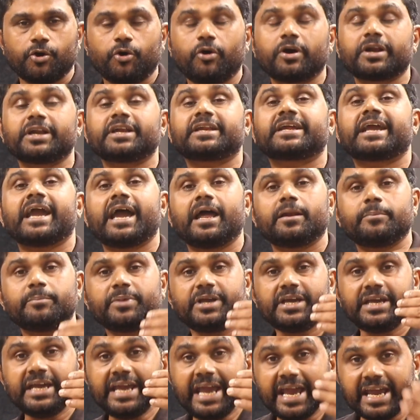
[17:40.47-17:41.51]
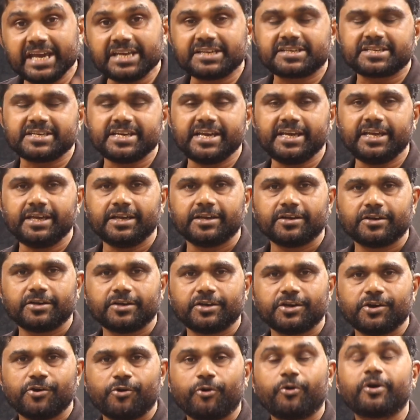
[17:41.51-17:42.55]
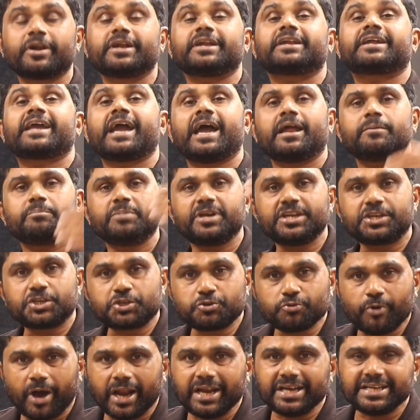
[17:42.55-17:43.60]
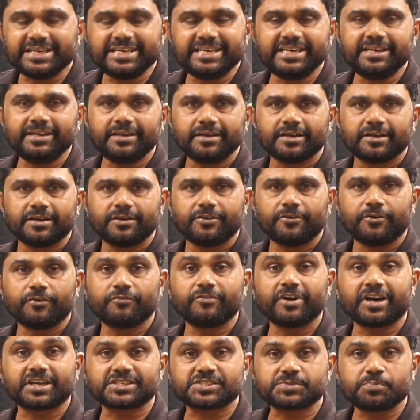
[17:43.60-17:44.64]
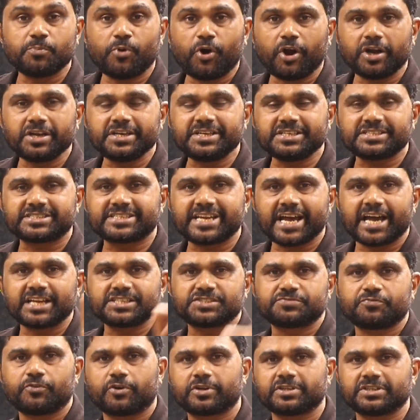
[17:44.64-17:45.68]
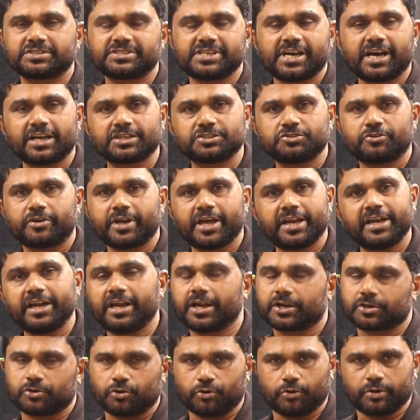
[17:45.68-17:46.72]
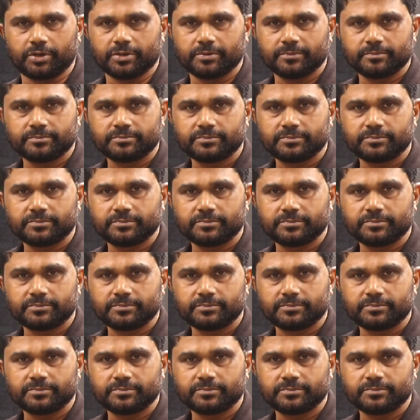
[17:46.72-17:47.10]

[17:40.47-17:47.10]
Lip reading: or it can be 8e or it can be 12e, where small e stands for the charge on an electron.